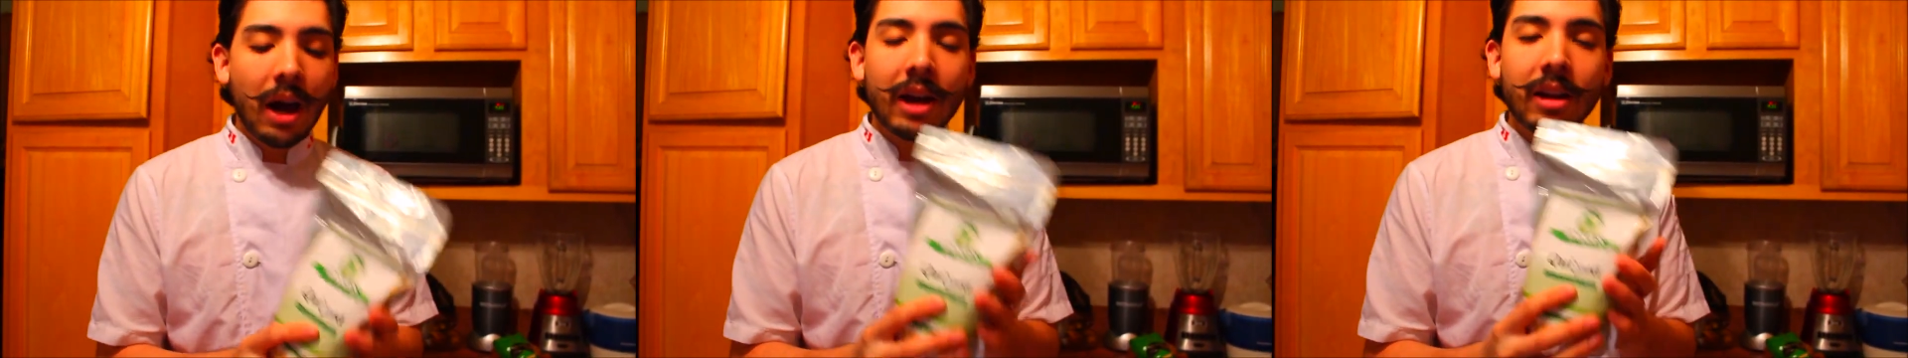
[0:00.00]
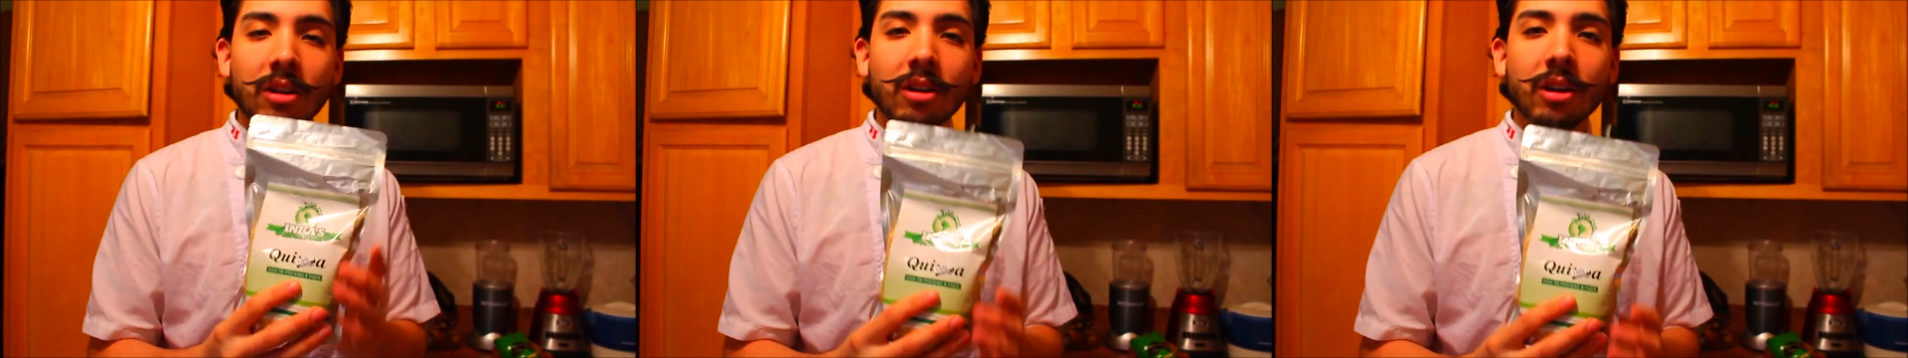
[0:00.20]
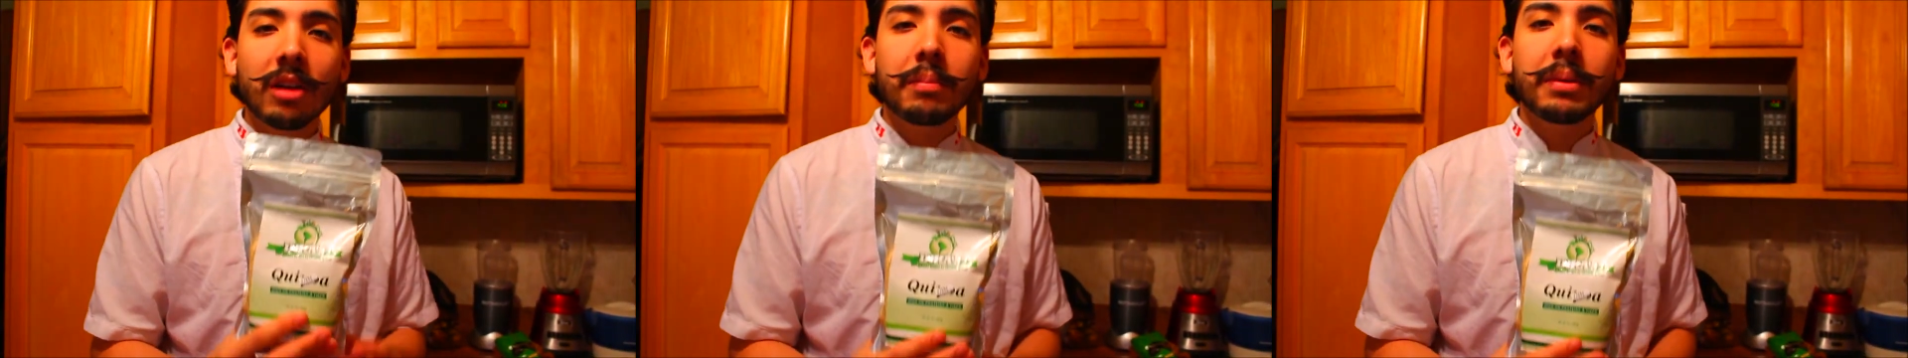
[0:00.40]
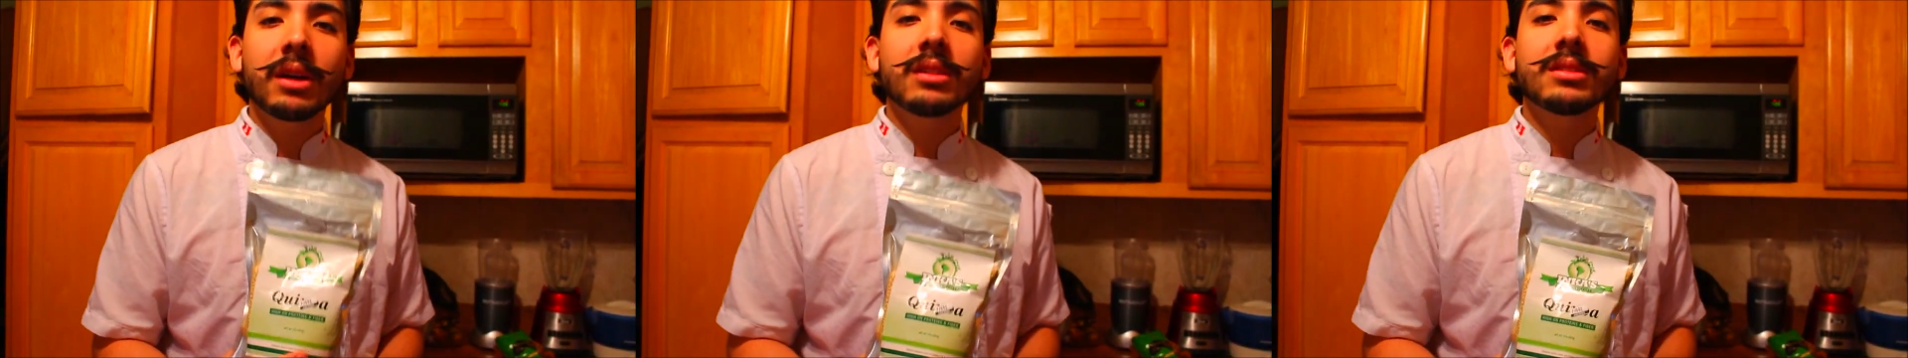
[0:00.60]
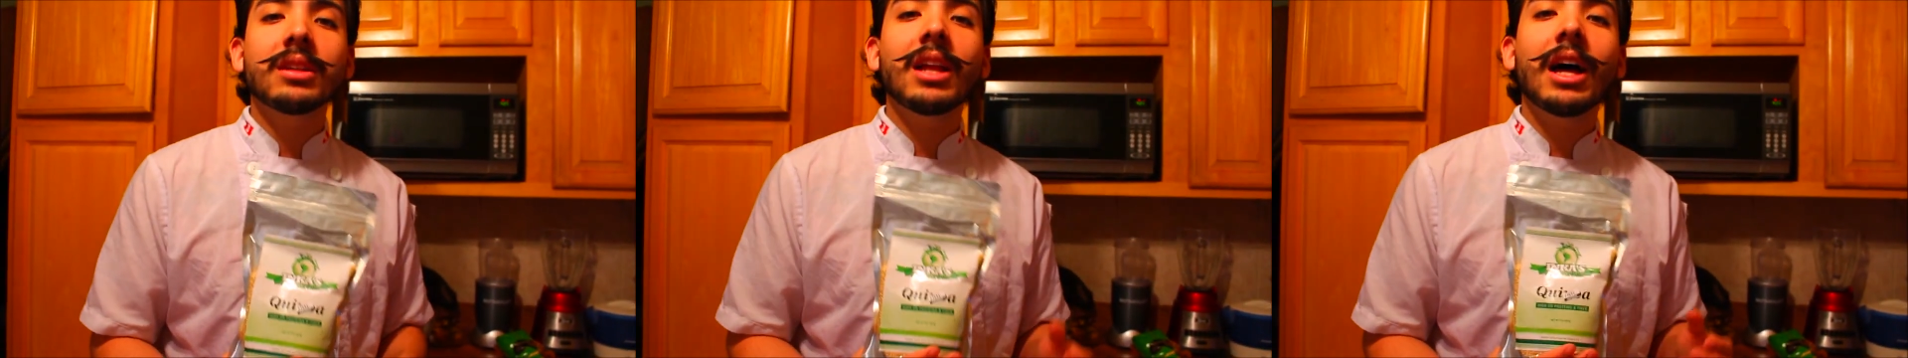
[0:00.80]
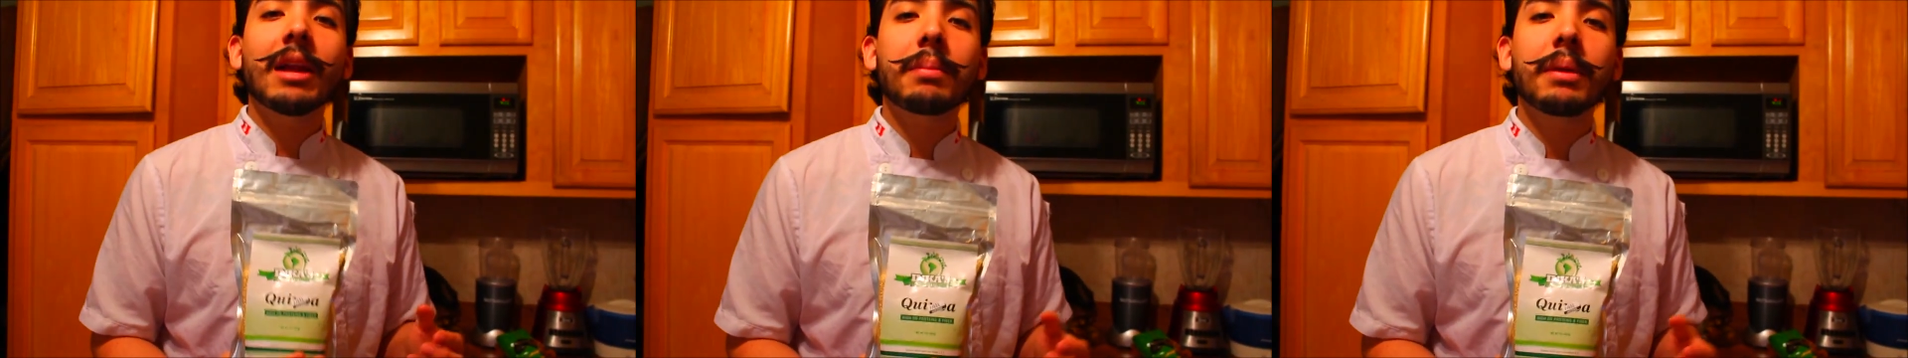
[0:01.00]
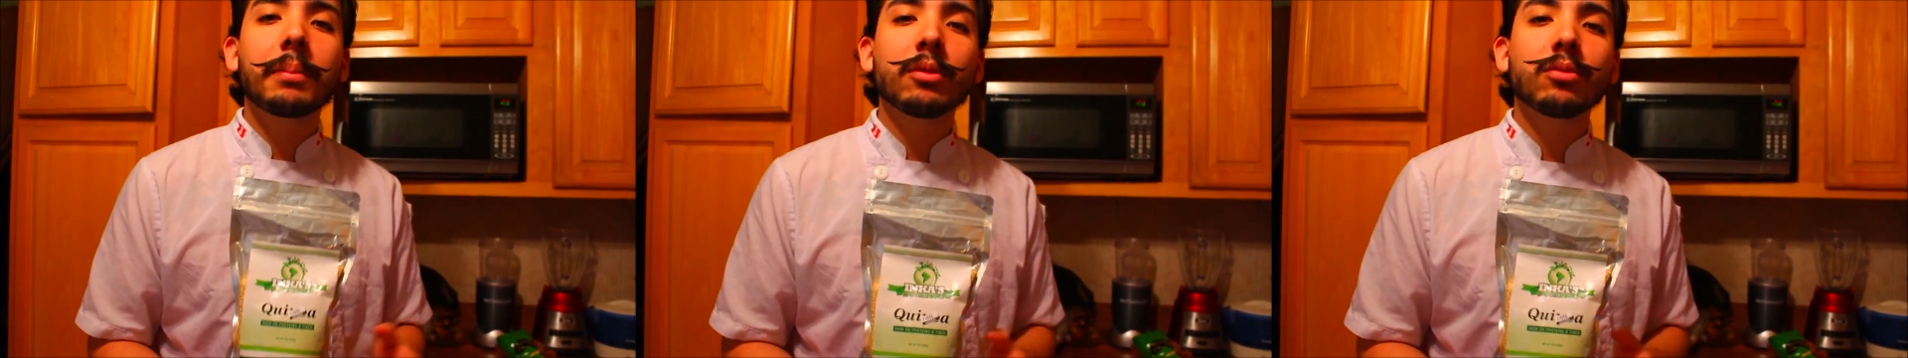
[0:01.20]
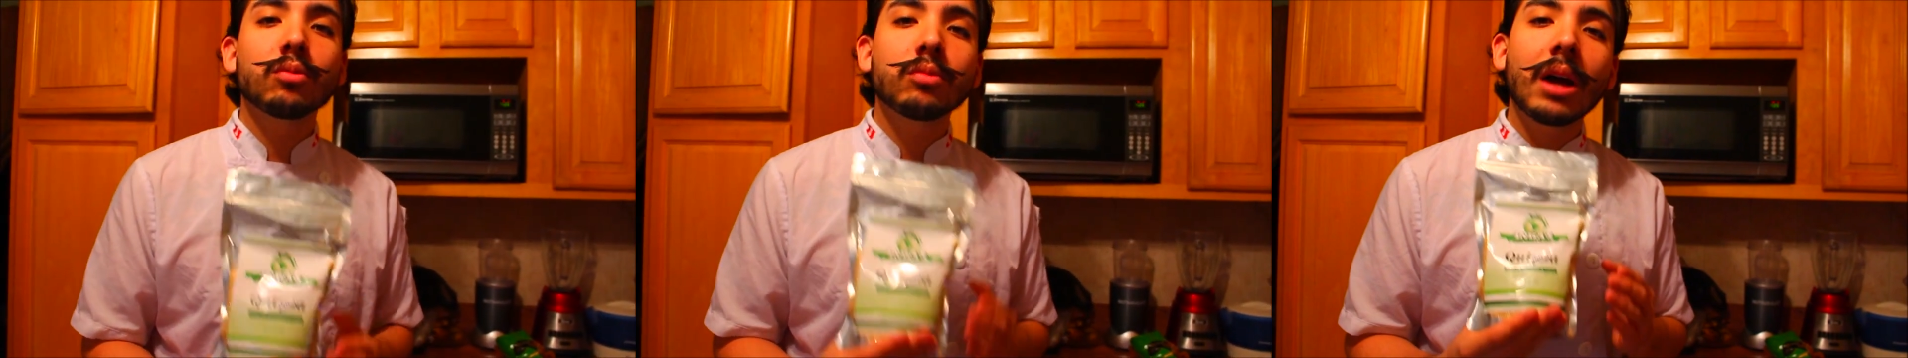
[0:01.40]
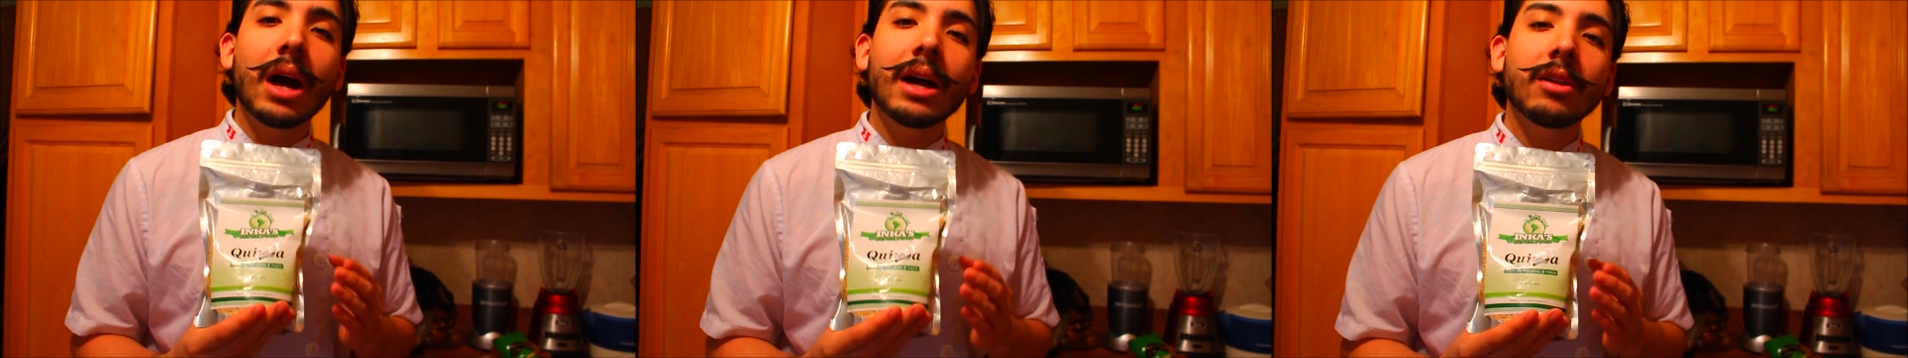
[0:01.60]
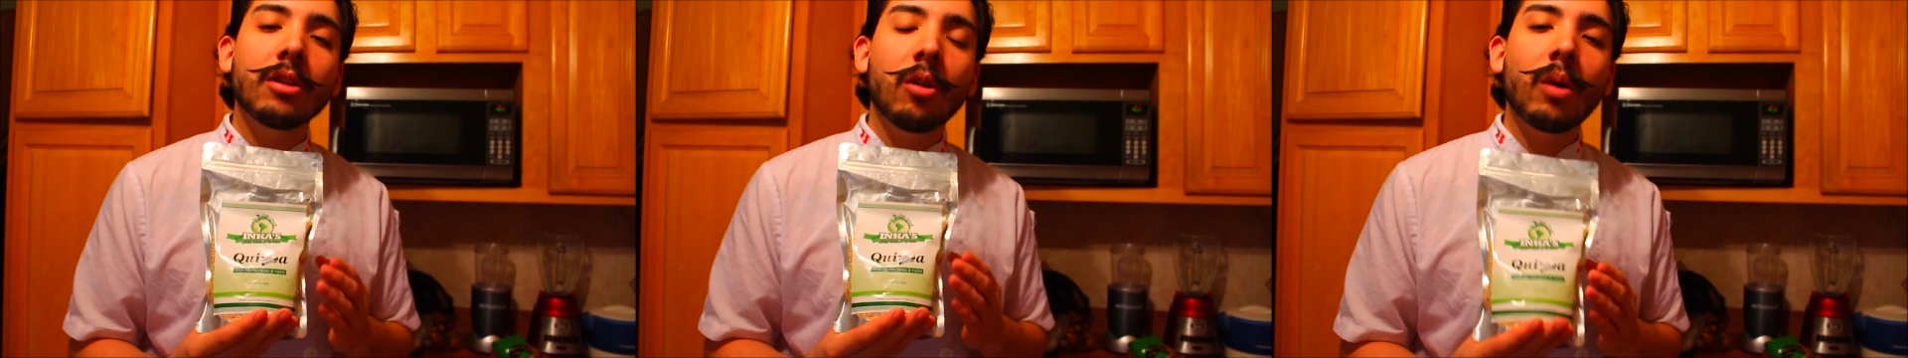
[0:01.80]
you how to cook it because a lot of people do
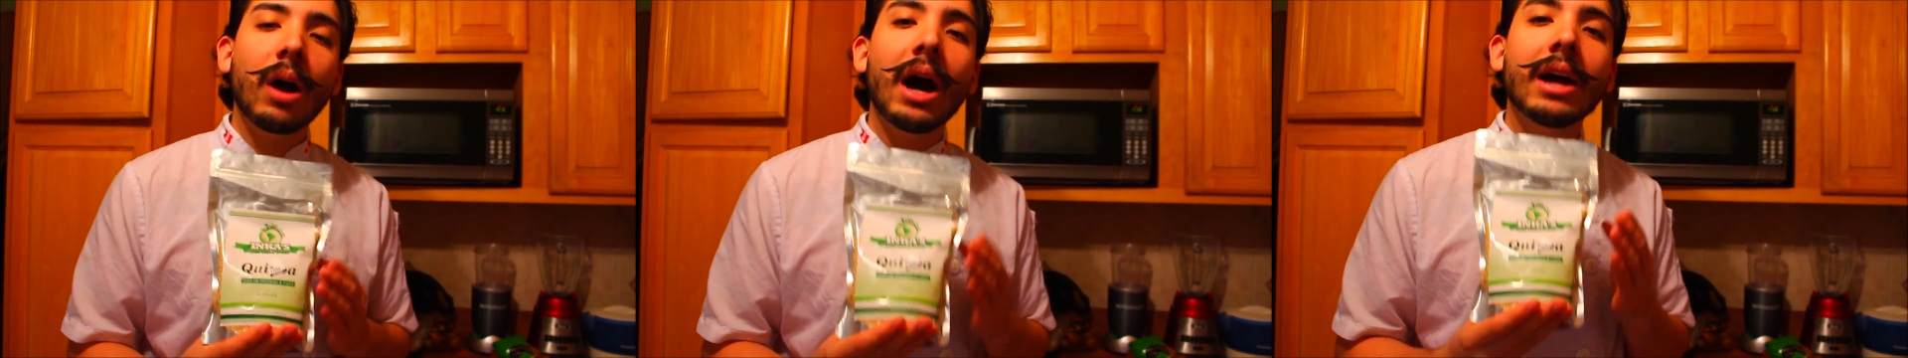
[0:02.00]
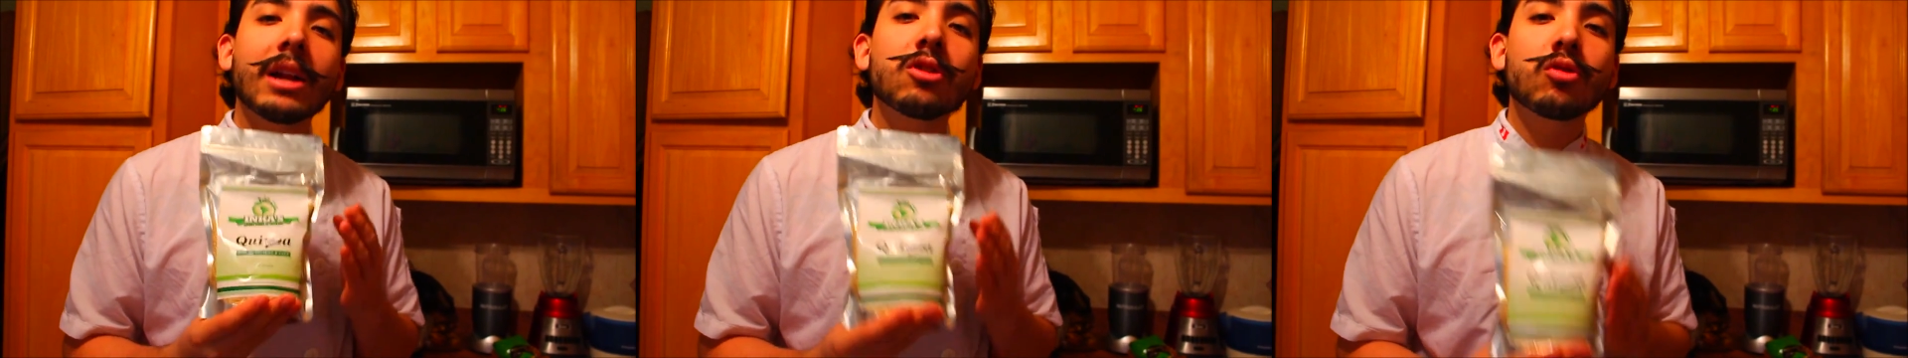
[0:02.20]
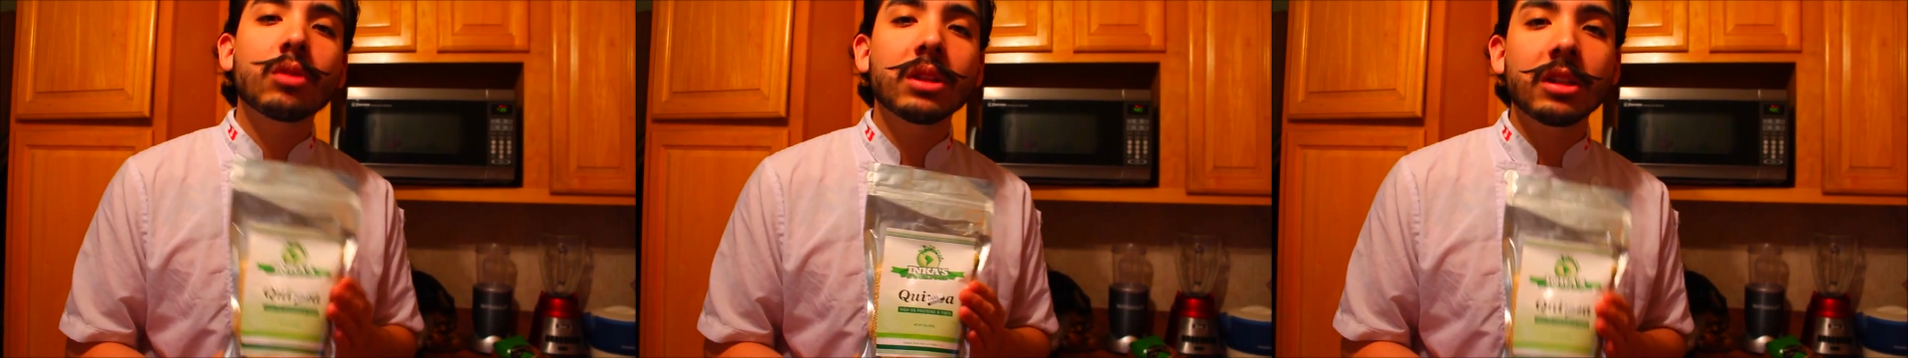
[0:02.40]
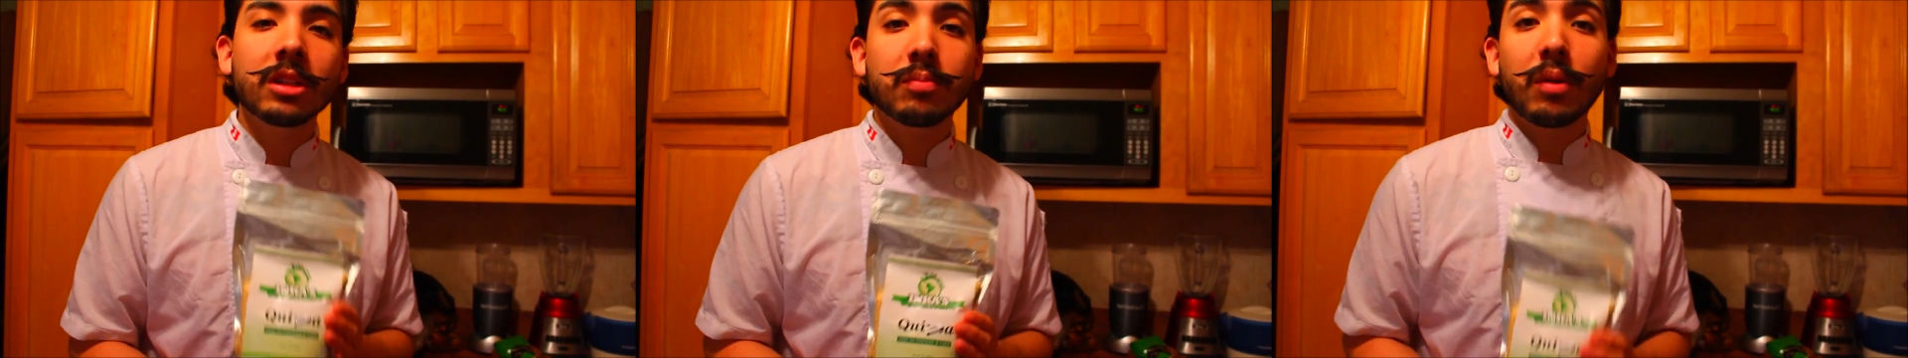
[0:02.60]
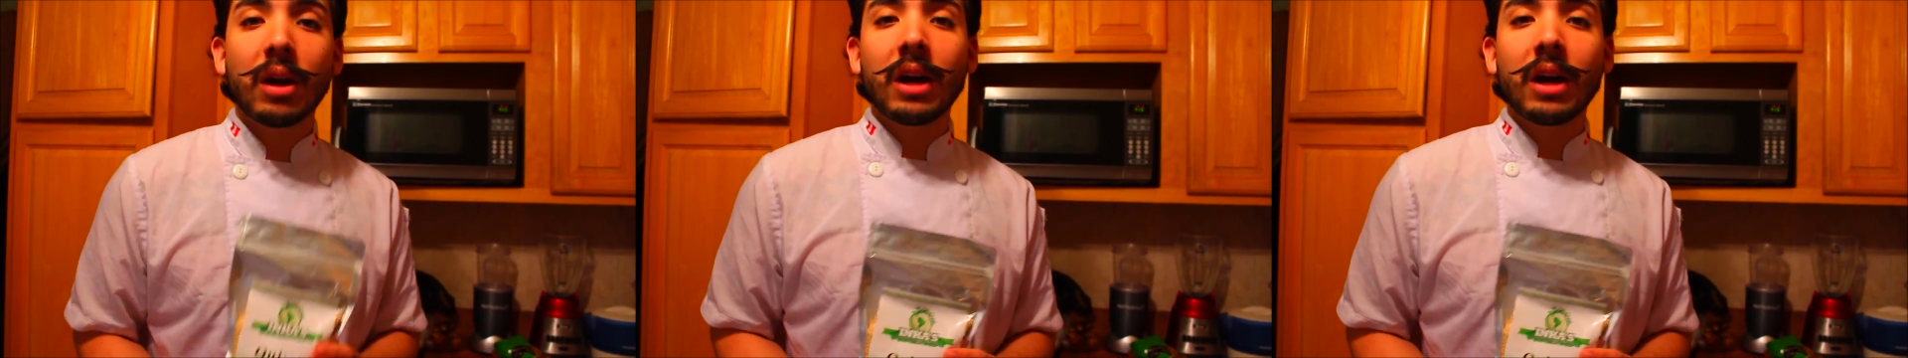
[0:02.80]
not know how to treat this